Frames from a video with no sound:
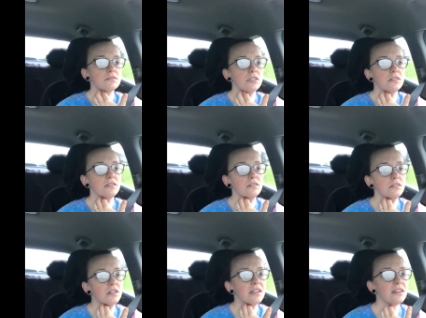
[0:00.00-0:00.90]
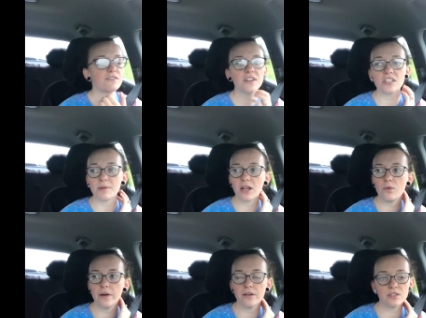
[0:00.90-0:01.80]
I need to finish my
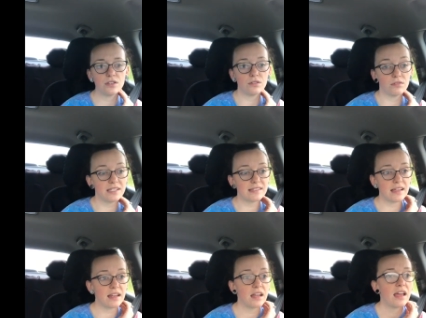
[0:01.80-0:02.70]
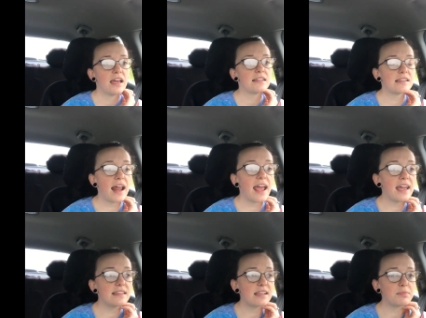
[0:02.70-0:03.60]
quilt too. Listen,
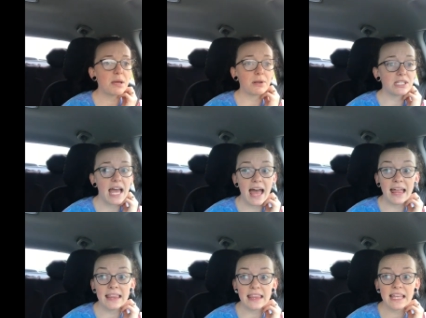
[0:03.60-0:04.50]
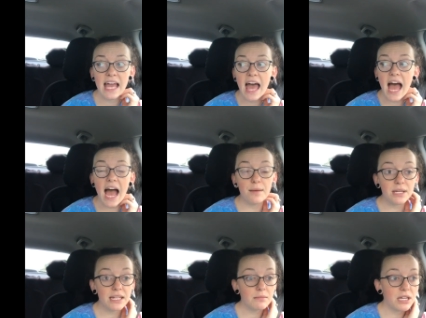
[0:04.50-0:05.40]
today is September 10th. I'm
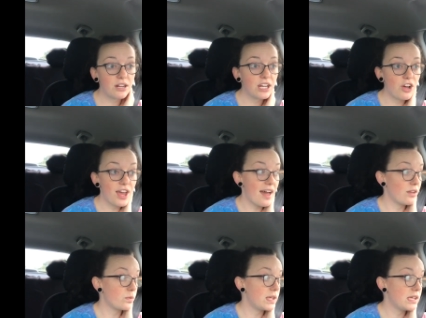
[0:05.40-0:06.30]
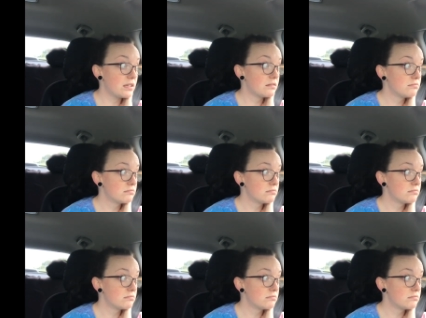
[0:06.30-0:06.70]
getting married on Halloween.